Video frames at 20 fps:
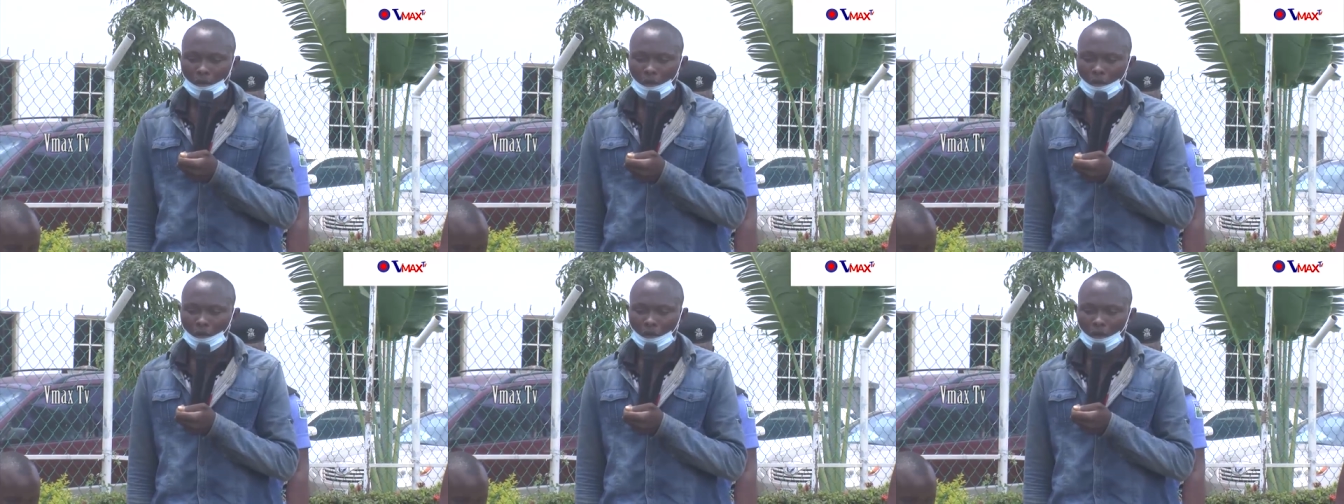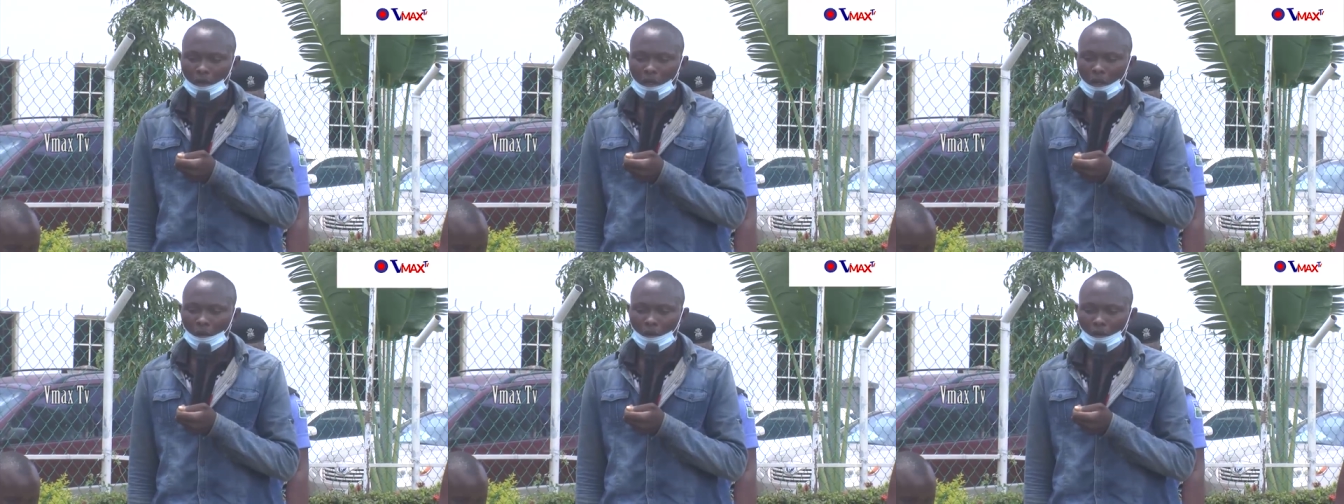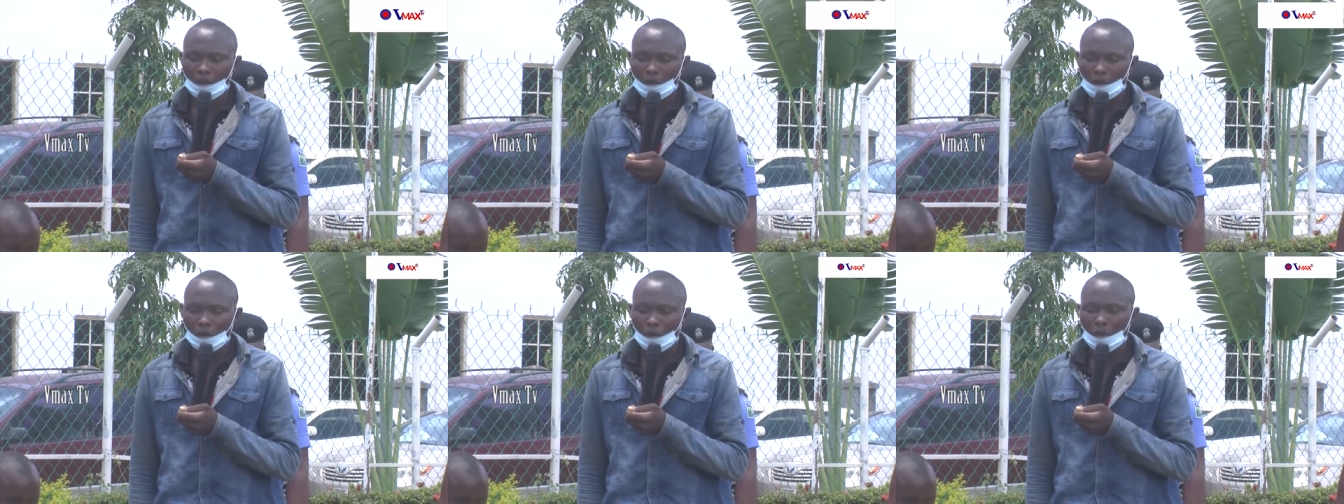go, so that
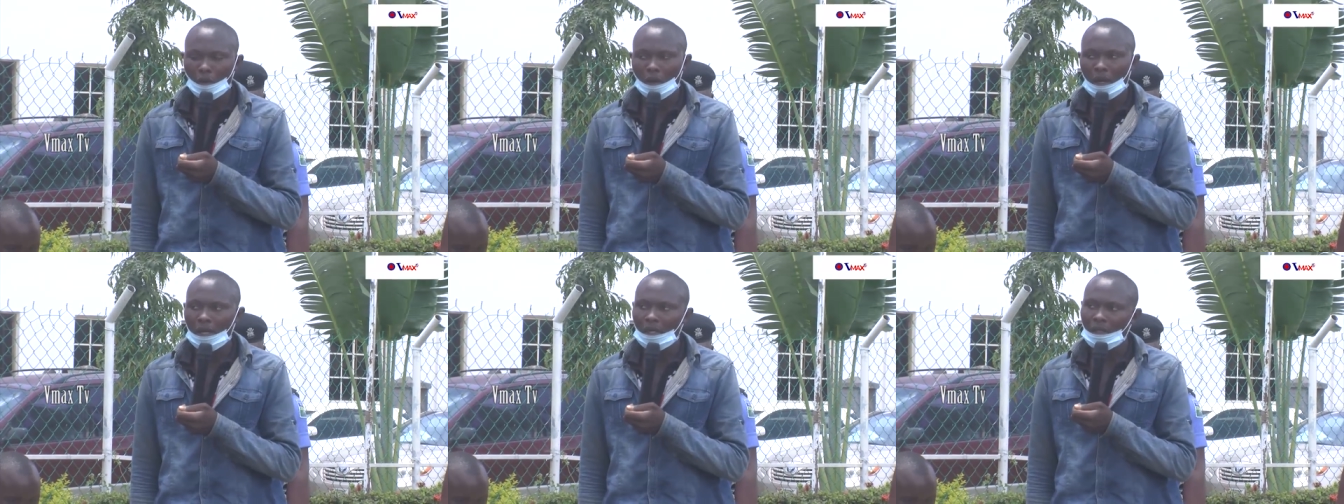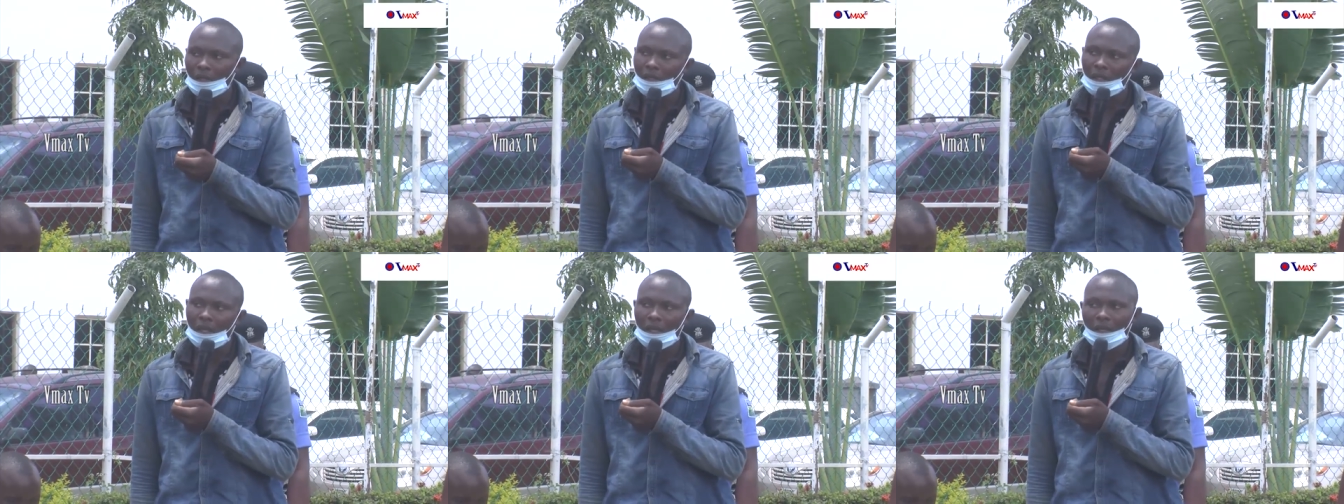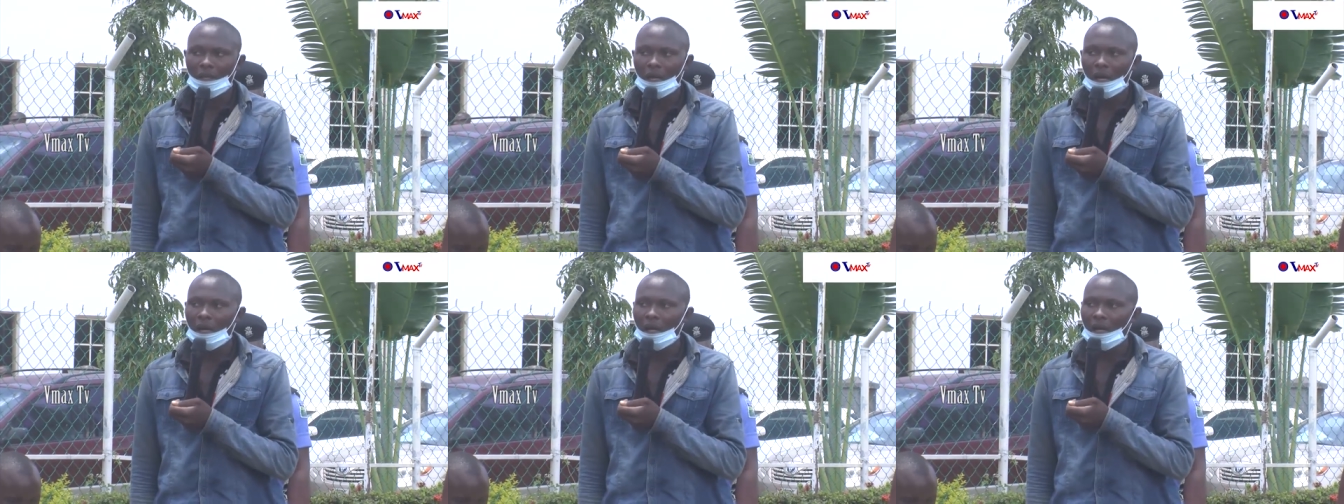we should go. I
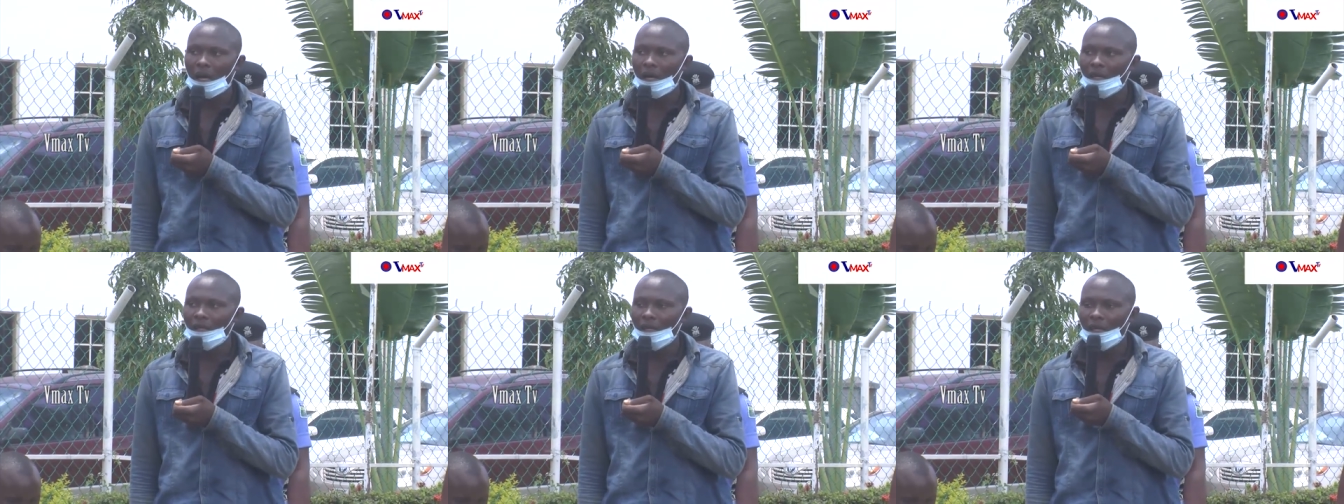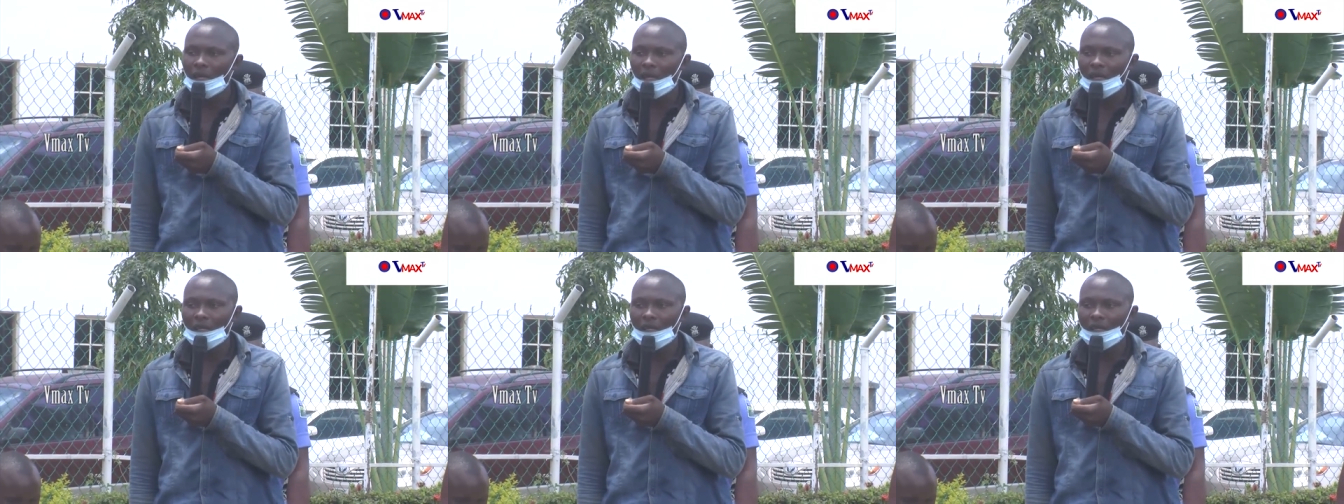tell, then